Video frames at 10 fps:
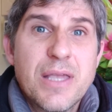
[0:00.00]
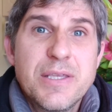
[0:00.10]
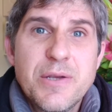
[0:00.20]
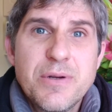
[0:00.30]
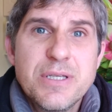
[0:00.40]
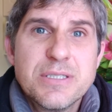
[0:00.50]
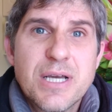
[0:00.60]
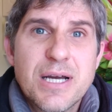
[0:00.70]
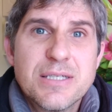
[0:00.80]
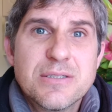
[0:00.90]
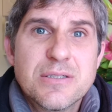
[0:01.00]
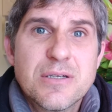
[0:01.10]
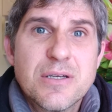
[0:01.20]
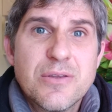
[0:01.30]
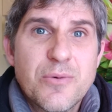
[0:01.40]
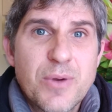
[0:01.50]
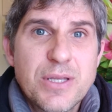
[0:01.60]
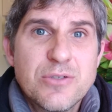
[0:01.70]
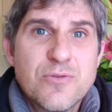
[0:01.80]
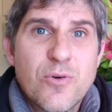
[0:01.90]
And here it is, guys. The
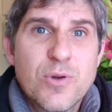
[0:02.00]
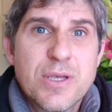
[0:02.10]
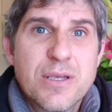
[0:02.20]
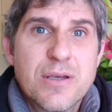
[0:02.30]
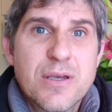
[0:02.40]
rain is falling.